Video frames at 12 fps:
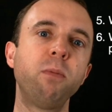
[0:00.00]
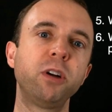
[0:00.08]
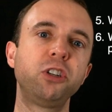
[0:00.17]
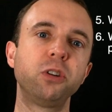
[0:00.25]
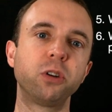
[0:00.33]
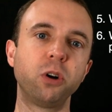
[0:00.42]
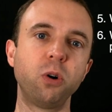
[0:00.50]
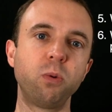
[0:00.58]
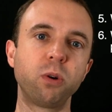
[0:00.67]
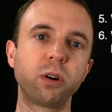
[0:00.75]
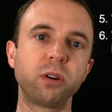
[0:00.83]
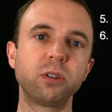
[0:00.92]
much your
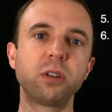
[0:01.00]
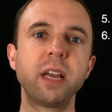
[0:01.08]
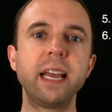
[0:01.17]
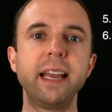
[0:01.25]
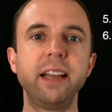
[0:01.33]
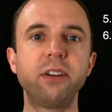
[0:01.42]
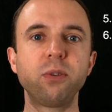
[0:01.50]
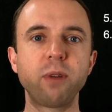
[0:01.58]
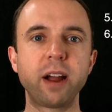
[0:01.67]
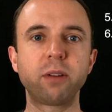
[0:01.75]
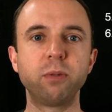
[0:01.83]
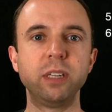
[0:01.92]
coworkers
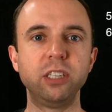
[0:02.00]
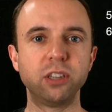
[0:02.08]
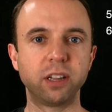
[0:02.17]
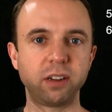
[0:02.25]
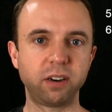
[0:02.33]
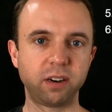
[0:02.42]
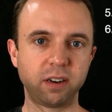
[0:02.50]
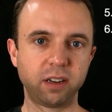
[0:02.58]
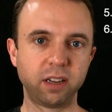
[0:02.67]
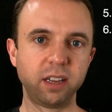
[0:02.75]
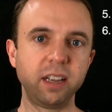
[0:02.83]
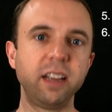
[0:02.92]
interact with each other.
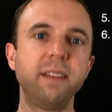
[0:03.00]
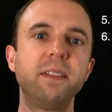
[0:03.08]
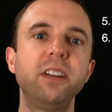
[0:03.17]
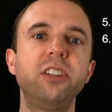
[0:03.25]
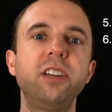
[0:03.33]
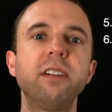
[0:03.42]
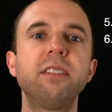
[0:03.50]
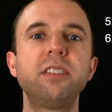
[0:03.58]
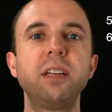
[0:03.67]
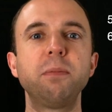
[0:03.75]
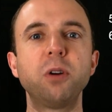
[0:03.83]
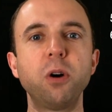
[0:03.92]
If they share the
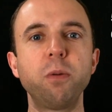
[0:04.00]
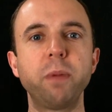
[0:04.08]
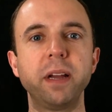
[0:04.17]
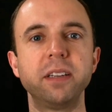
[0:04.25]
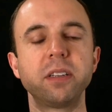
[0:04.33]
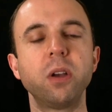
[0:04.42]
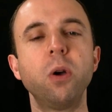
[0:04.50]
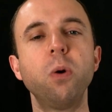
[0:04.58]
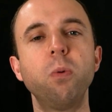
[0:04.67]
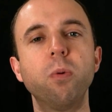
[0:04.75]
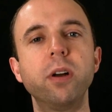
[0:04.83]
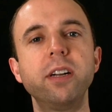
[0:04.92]
same code base,
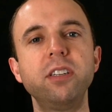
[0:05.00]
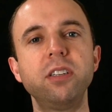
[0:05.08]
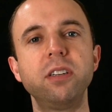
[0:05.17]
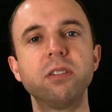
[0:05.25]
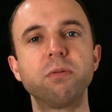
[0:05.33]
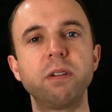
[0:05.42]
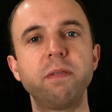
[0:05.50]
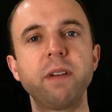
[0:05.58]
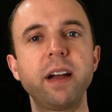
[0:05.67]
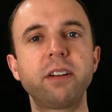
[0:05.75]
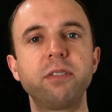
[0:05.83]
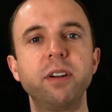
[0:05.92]
one engineer's
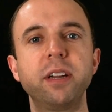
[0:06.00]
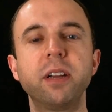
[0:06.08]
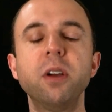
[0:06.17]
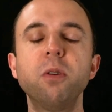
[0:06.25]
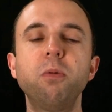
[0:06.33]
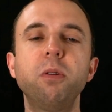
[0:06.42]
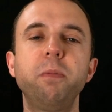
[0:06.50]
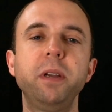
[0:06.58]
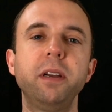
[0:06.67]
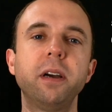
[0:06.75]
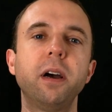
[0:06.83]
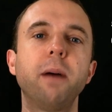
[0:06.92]
refactoring will
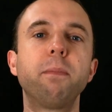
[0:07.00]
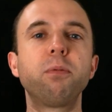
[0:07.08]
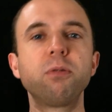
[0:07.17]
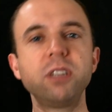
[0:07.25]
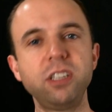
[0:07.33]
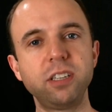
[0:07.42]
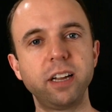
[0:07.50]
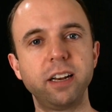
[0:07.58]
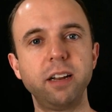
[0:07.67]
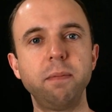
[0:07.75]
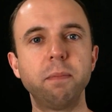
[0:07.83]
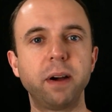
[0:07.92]
be
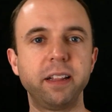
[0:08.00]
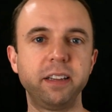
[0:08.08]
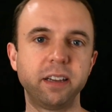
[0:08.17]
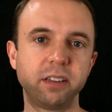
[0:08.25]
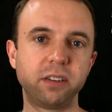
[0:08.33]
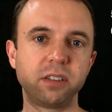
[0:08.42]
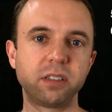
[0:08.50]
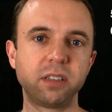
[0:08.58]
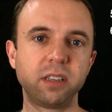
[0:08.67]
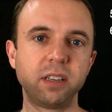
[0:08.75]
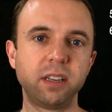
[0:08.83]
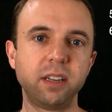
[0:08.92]
appreciated by the others.
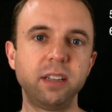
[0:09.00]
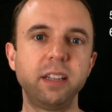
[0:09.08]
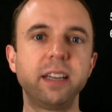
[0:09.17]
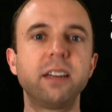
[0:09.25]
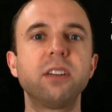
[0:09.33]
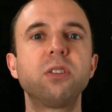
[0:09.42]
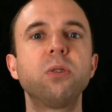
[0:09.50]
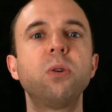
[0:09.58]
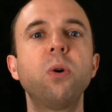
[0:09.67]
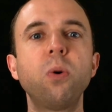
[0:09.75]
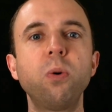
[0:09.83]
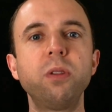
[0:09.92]
They can also
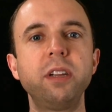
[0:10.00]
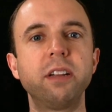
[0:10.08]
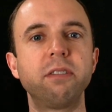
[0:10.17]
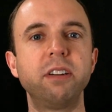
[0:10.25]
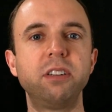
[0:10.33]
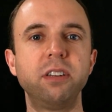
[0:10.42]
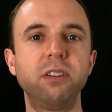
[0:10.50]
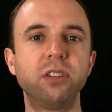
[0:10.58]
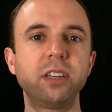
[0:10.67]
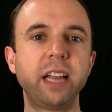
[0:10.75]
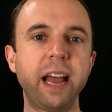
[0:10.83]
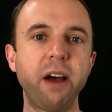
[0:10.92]
hold the other engineers
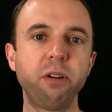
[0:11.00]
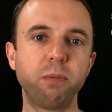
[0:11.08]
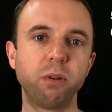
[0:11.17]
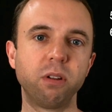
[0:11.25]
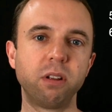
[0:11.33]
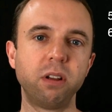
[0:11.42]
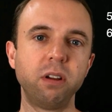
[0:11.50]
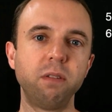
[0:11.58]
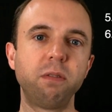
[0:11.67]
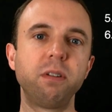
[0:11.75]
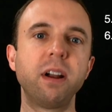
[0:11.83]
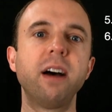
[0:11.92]
accountable
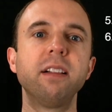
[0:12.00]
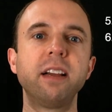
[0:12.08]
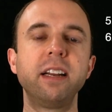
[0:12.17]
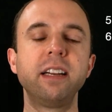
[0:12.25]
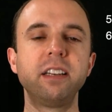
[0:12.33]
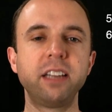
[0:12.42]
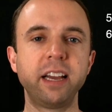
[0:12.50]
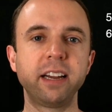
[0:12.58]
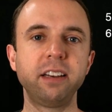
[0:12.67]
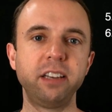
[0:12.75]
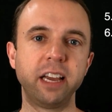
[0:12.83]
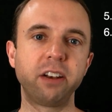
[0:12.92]
for not letting
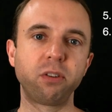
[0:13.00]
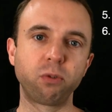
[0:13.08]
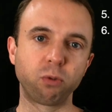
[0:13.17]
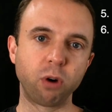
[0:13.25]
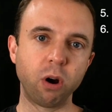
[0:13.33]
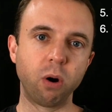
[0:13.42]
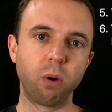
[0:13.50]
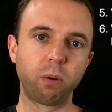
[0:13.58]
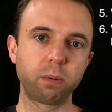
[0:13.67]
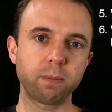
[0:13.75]
tech debt grow.